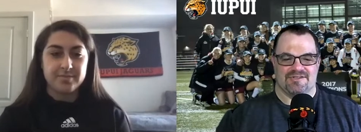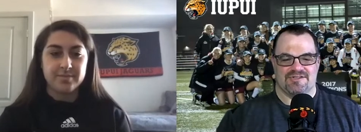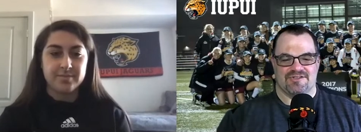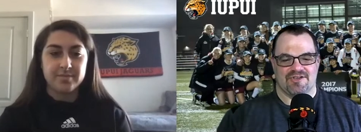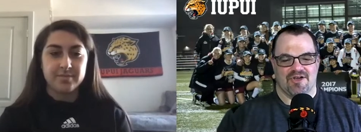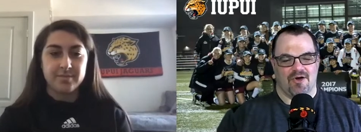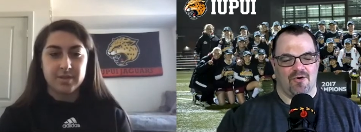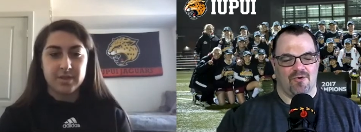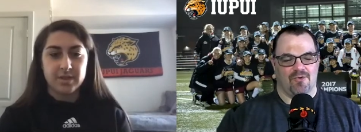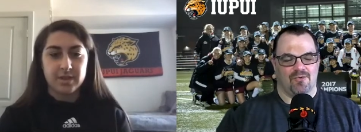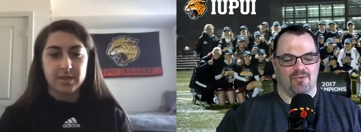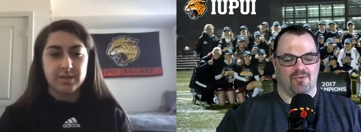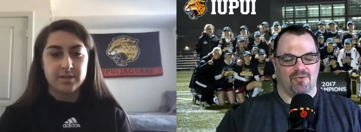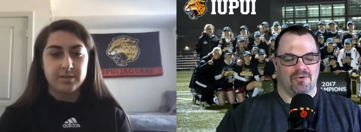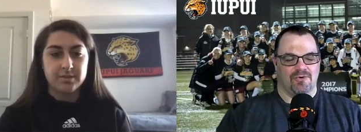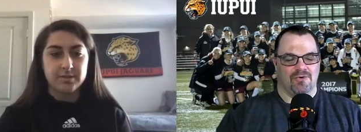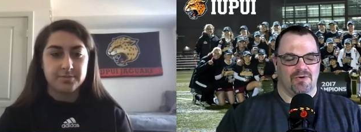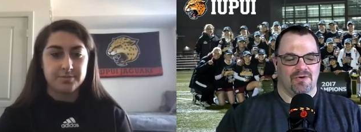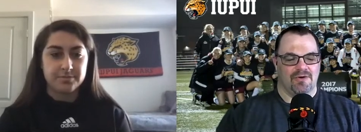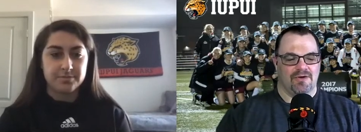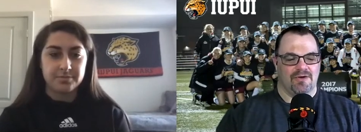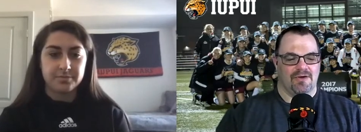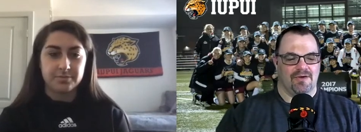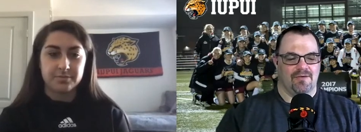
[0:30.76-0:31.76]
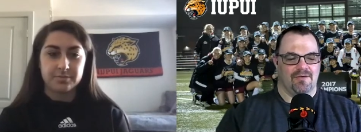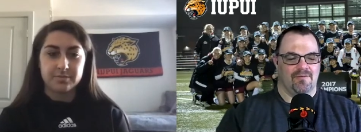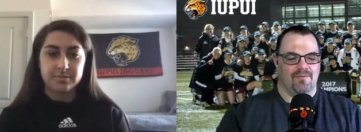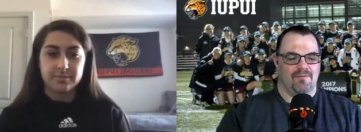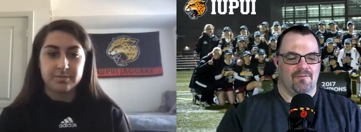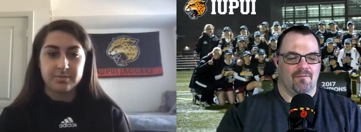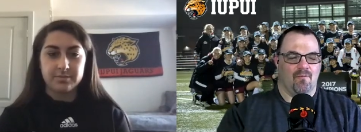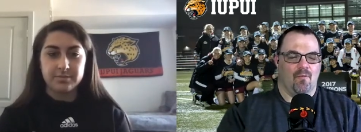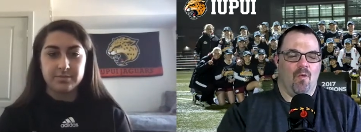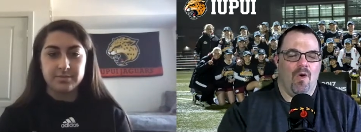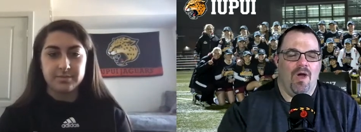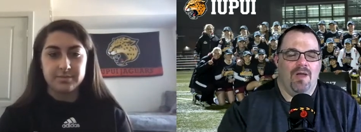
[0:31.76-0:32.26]
Speaker 1: So
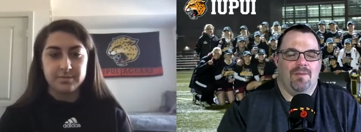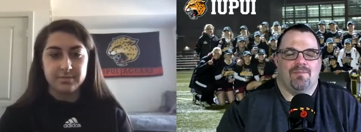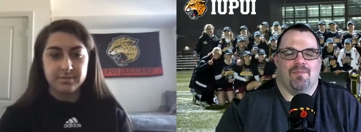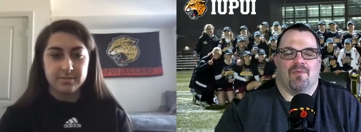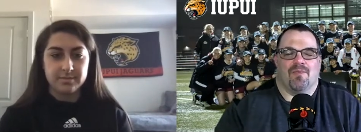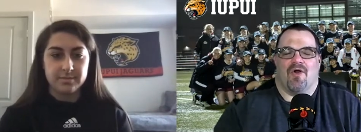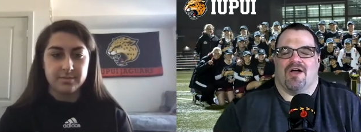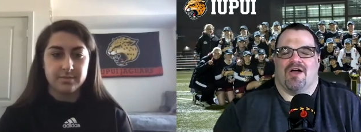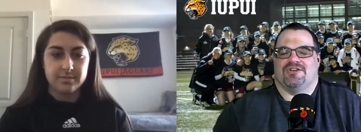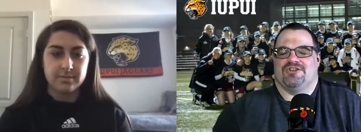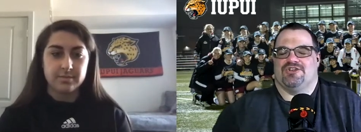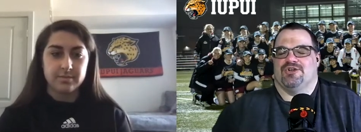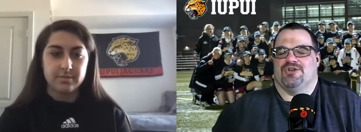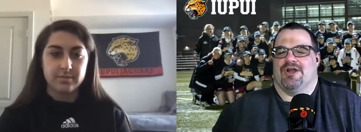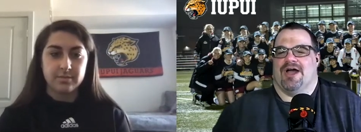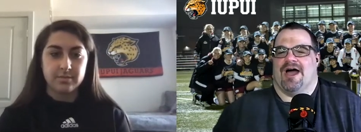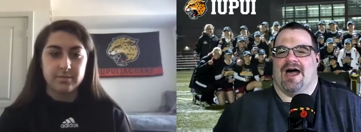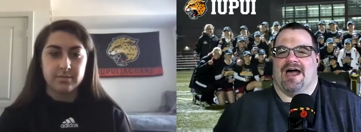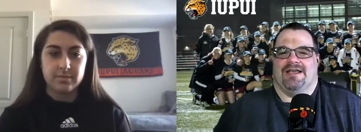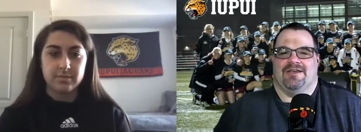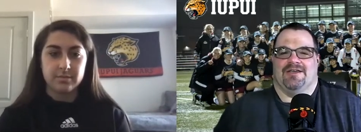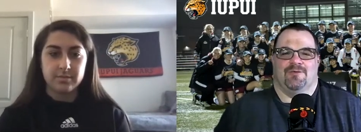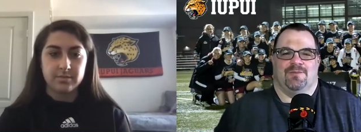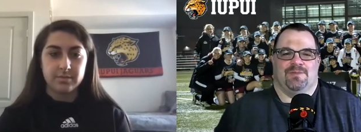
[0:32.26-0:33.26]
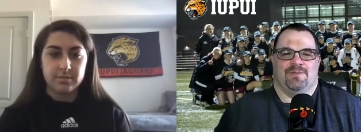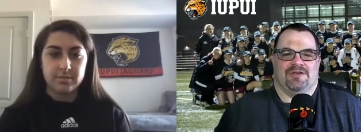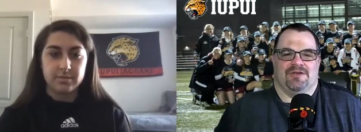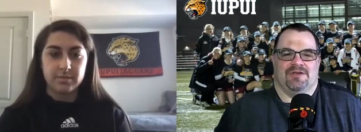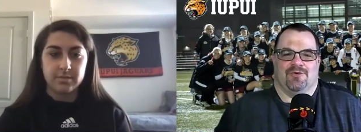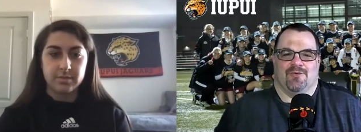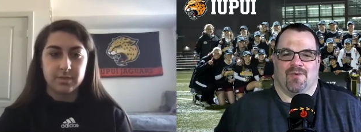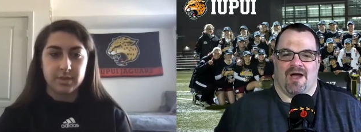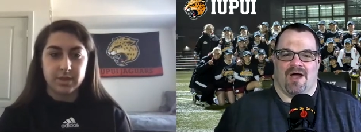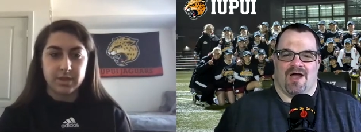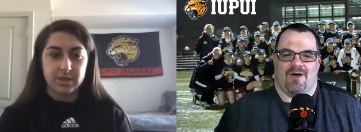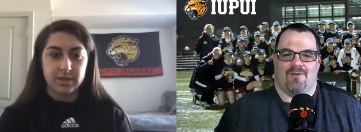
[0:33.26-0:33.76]
what brought you to
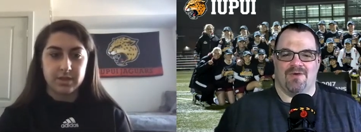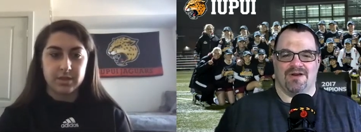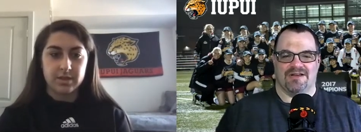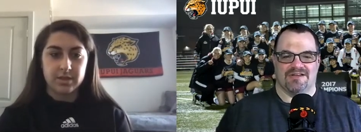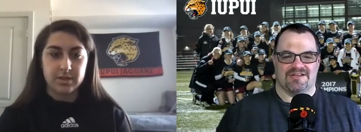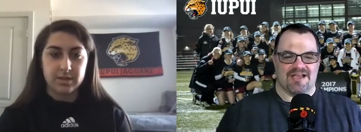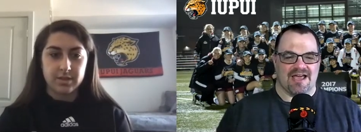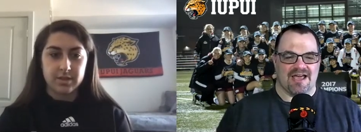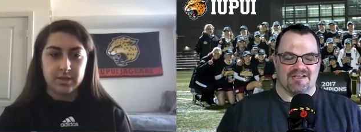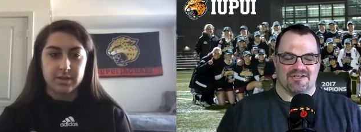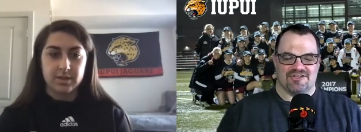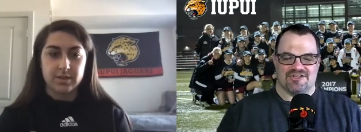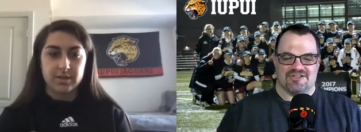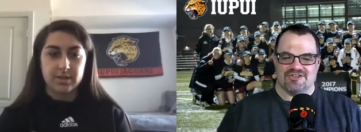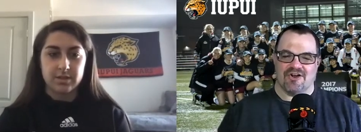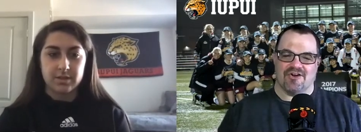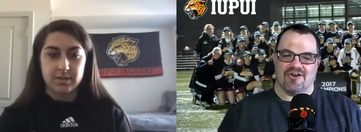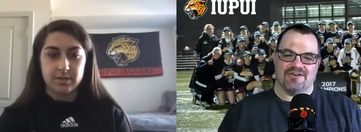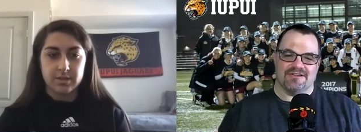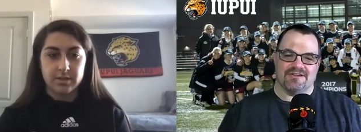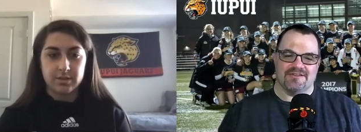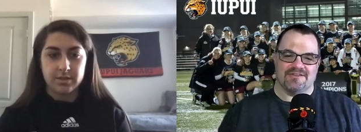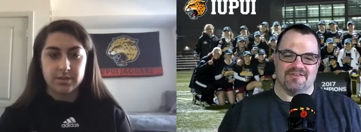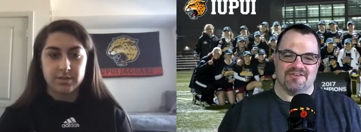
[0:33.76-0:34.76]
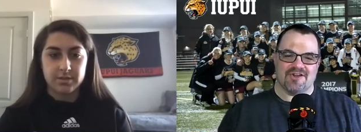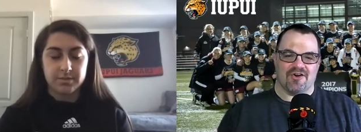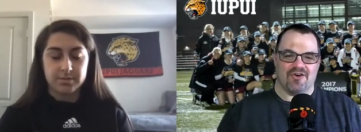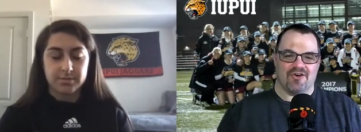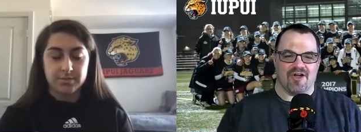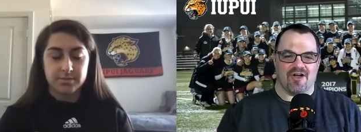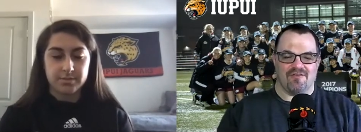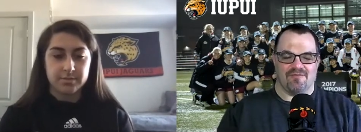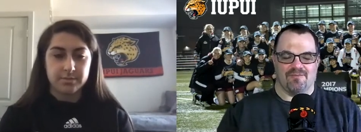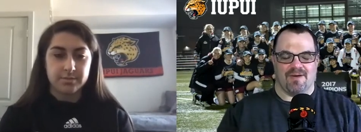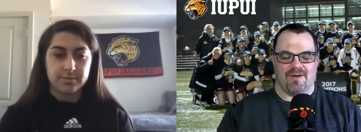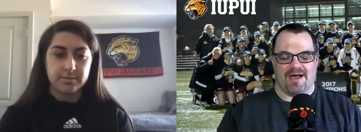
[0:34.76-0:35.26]
IUPUI? I want to kind of start start
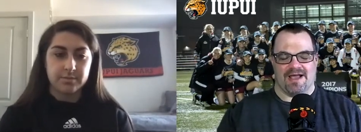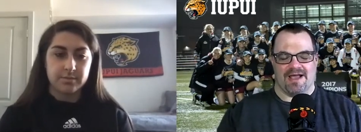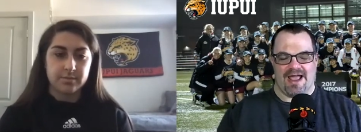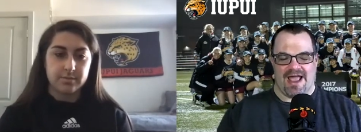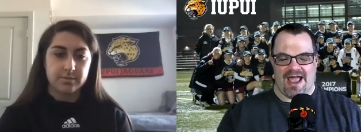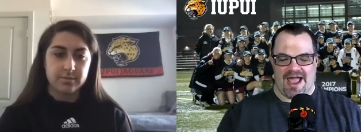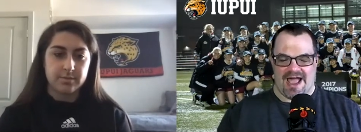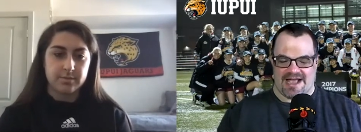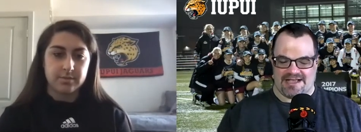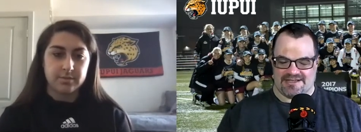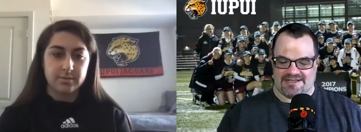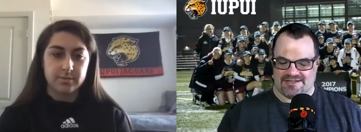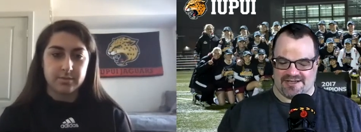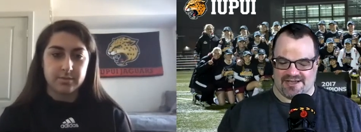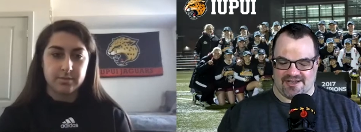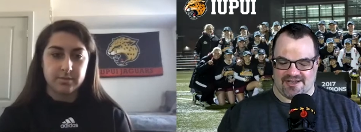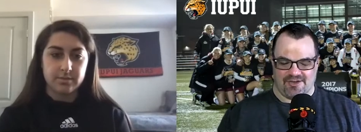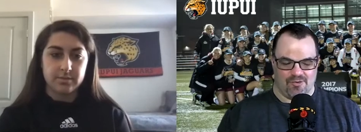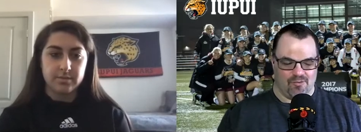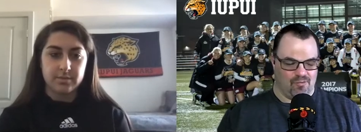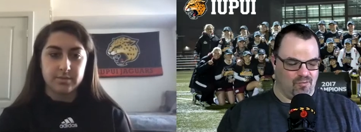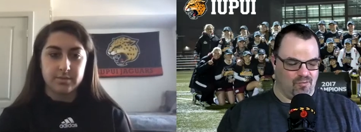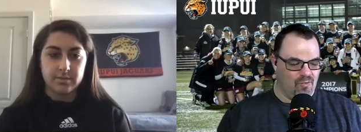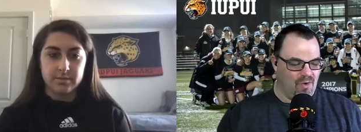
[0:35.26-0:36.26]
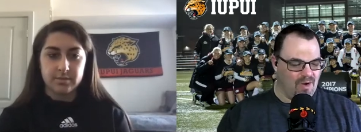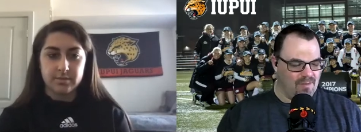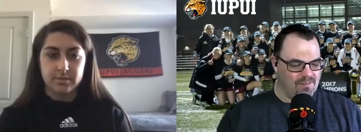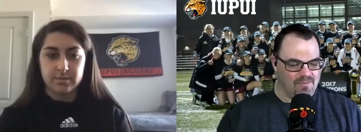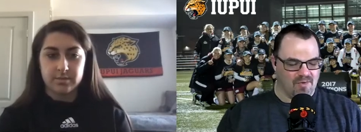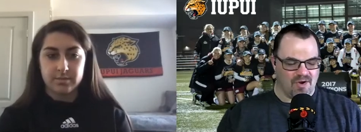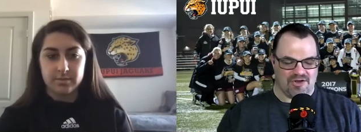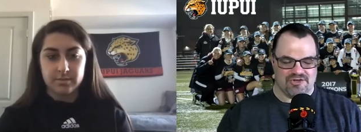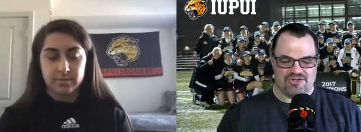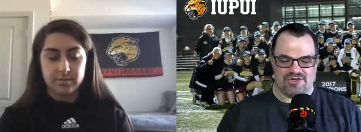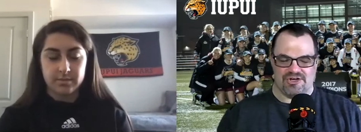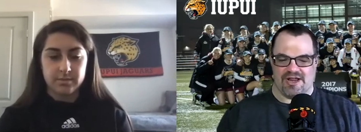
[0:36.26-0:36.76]
off by asking you what
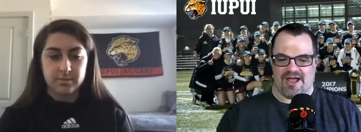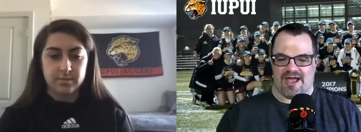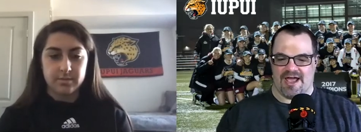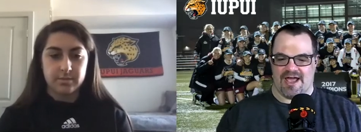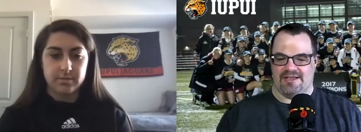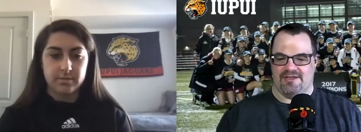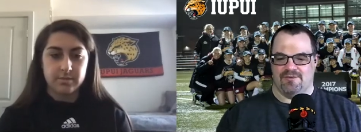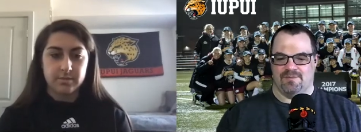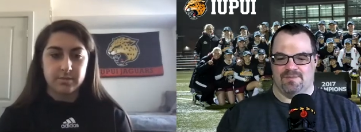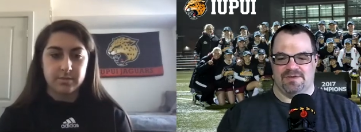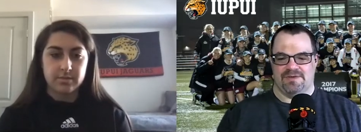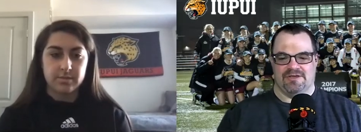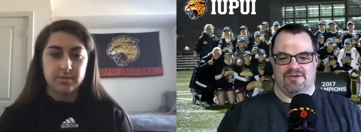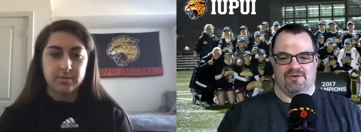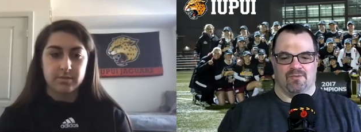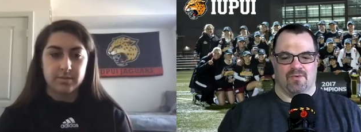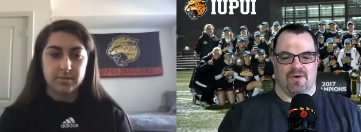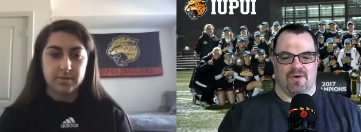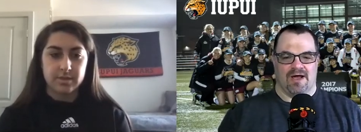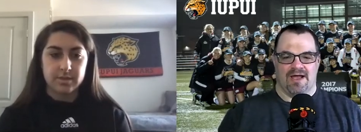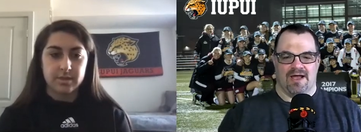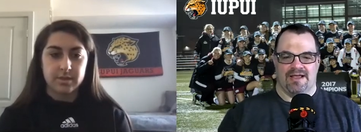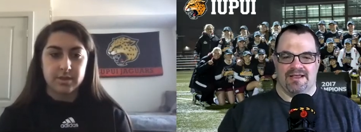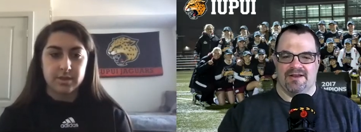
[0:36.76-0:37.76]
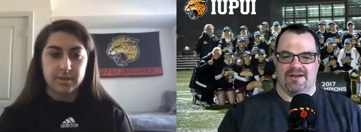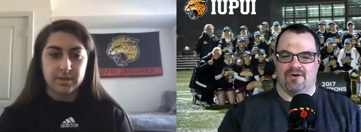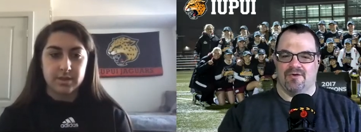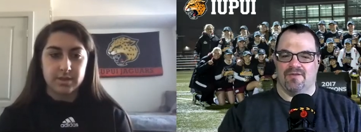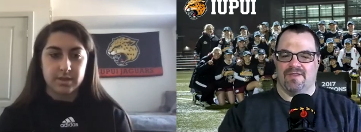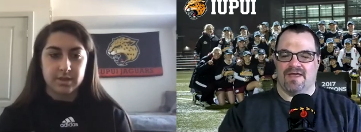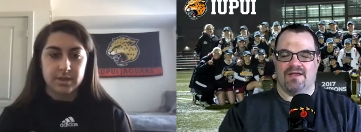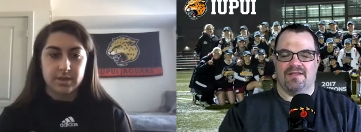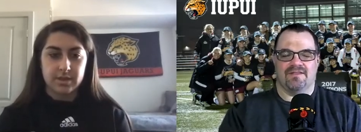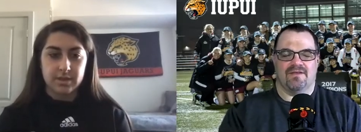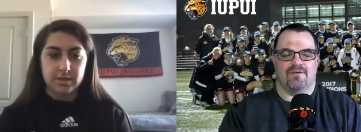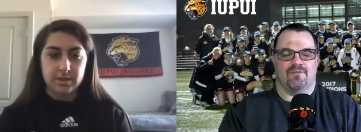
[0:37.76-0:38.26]
brought you to IUPUI. You know
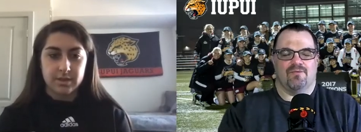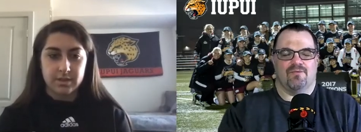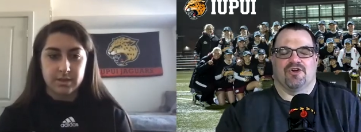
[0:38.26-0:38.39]
that the